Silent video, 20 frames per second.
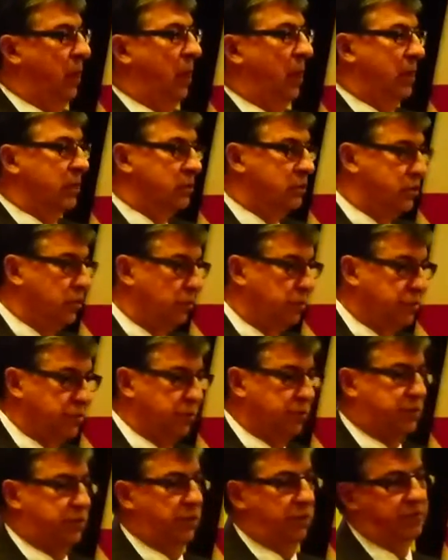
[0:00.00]
social
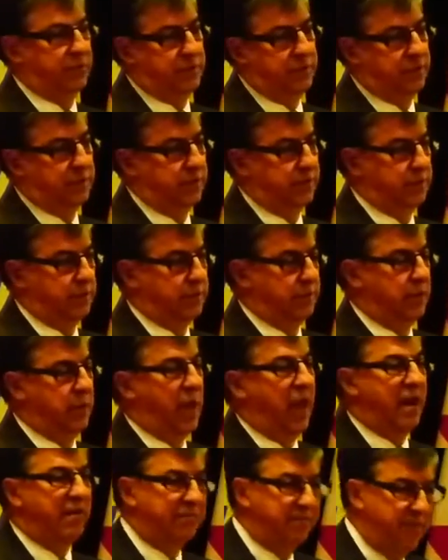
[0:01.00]
services,
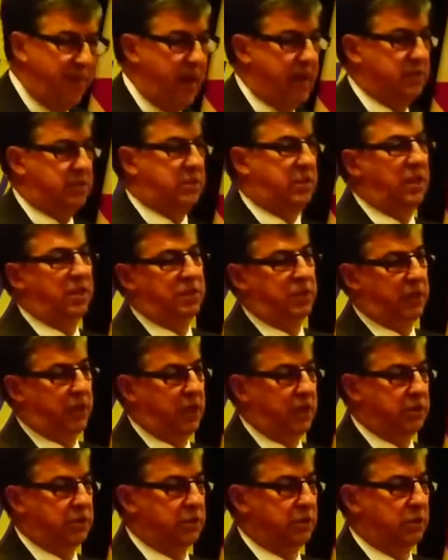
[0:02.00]
advanced
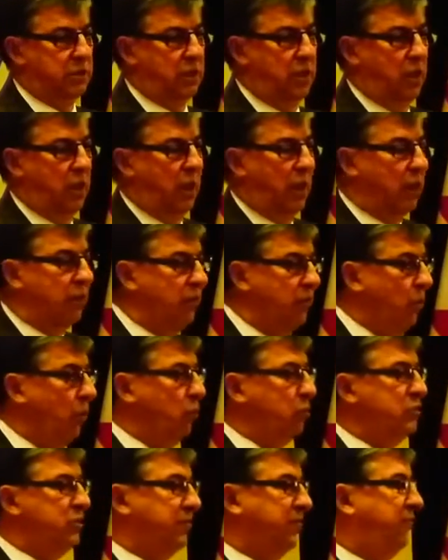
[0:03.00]
education.
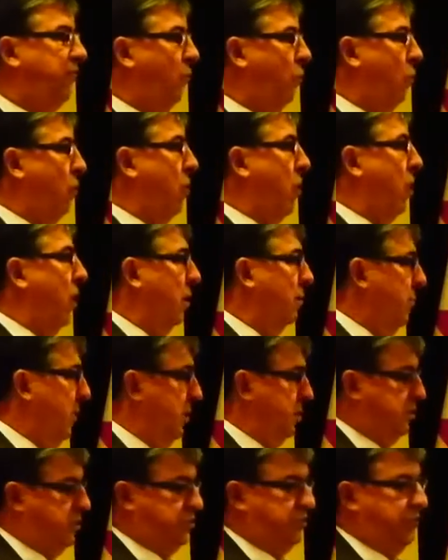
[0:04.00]
Those four
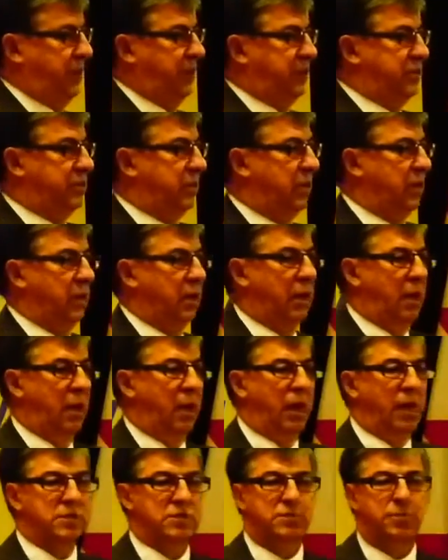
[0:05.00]
ministries
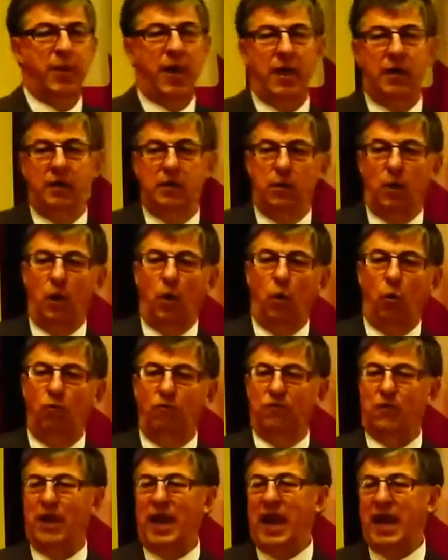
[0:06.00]
spend
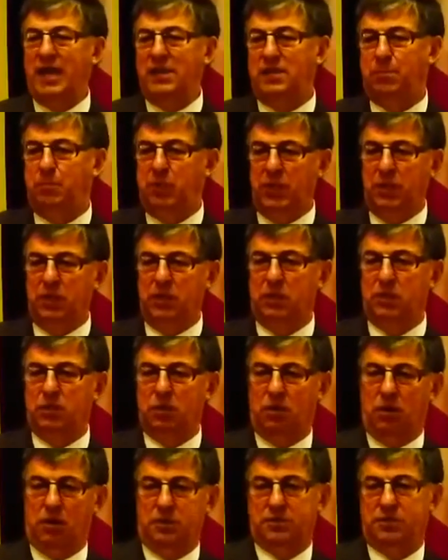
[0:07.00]
over $8 billion.
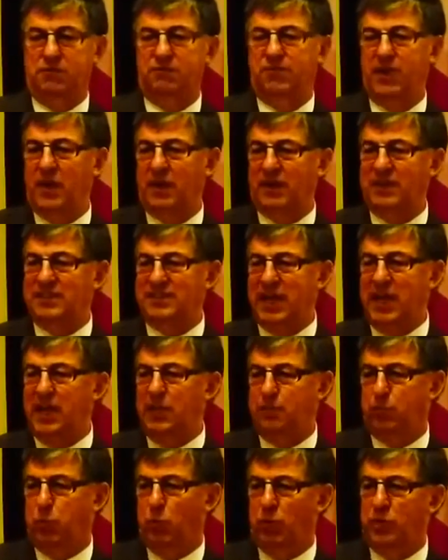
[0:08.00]
In fact, it's
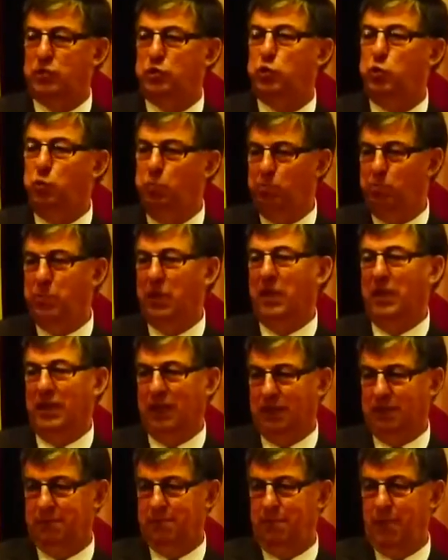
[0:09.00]
$8.2
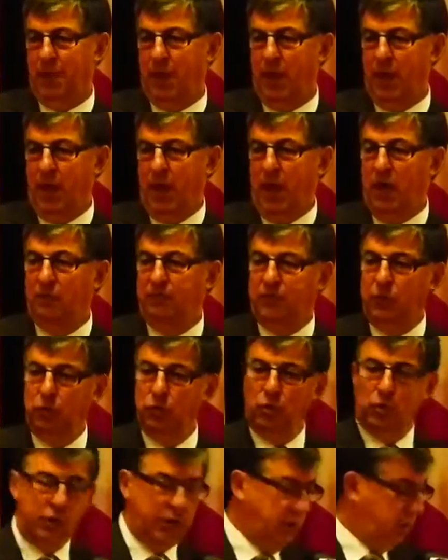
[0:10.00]
billion. And if you
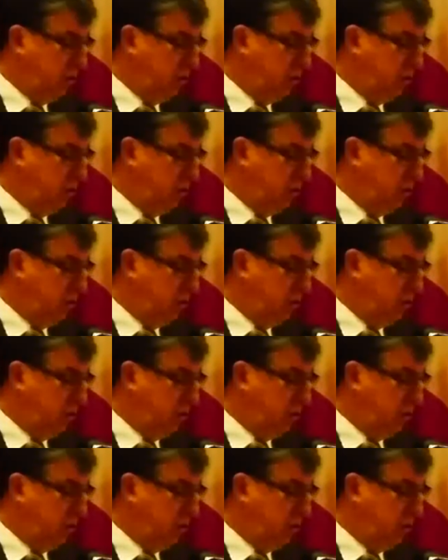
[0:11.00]
look in